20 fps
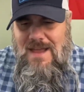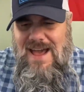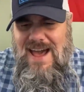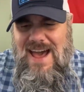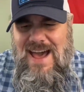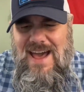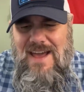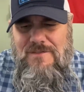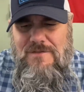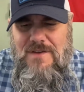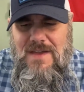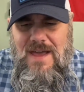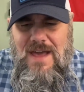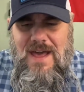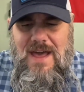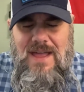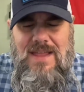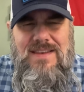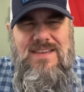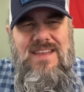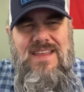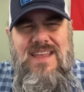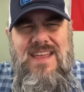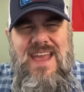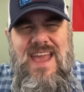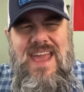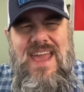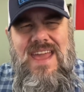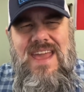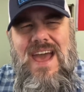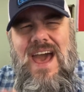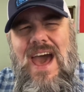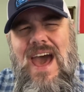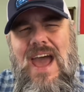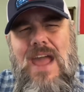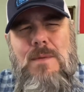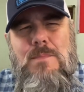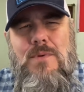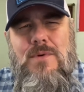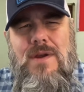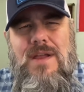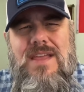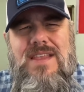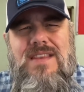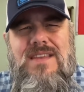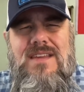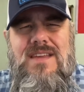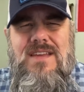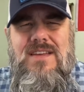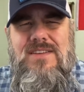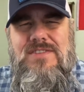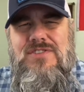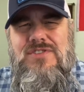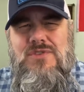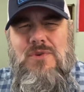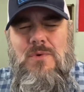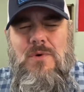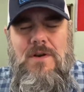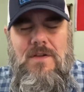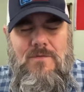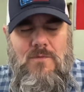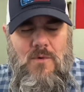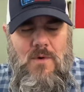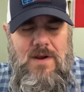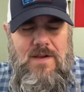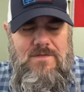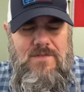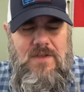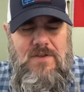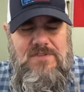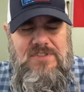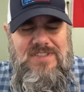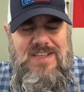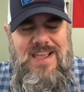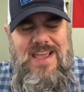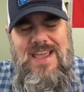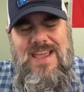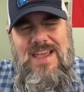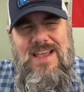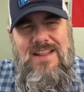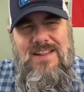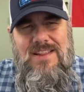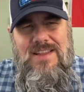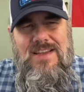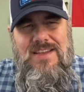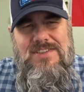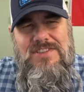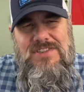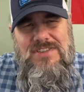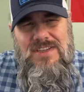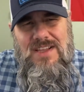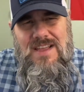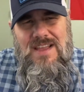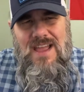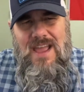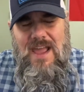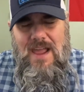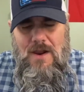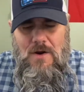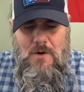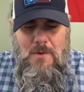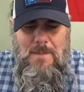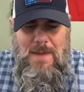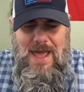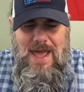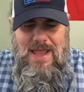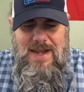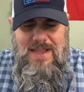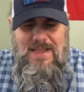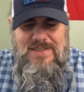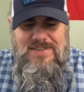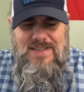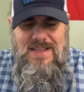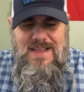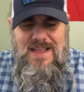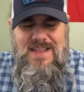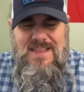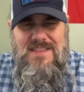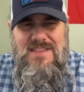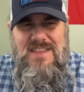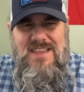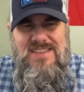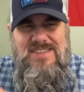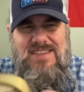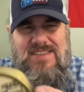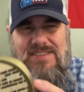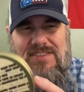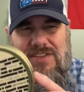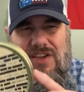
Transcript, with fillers: I've got a hybrid, sort of one of those English aromatics. This is